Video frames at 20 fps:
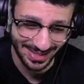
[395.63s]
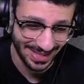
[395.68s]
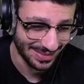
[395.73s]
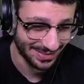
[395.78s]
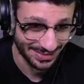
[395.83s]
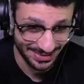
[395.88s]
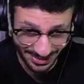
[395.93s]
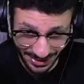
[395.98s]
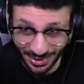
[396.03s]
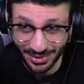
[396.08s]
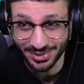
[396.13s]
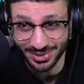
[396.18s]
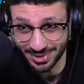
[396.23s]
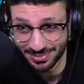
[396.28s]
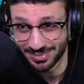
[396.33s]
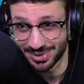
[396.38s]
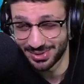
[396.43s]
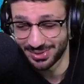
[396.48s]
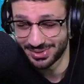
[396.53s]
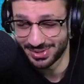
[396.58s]
that was the only
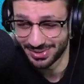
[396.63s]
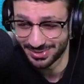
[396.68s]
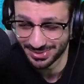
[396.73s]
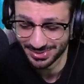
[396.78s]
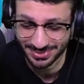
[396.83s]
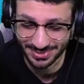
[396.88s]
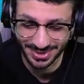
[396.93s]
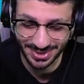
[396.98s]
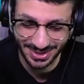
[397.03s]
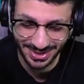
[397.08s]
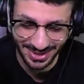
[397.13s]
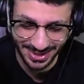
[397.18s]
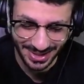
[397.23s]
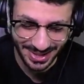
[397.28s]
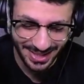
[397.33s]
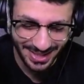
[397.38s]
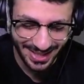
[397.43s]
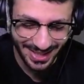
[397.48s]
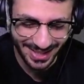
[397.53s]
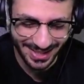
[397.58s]
mode that was really
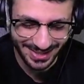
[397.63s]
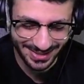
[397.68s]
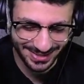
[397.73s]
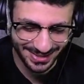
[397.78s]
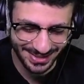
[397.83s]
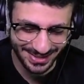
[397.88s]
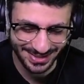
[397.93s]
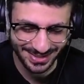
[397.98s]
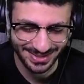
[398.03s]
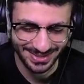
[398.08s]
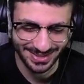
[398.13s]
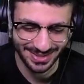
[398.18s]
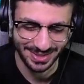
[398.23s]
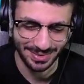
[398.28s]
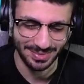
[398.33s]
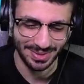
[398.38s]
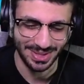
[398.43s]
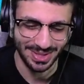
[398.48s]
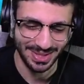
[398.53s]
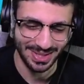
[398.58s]
in existence since the
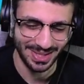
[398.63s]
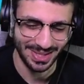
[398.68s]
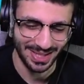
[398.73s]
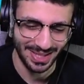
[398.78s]
beginning,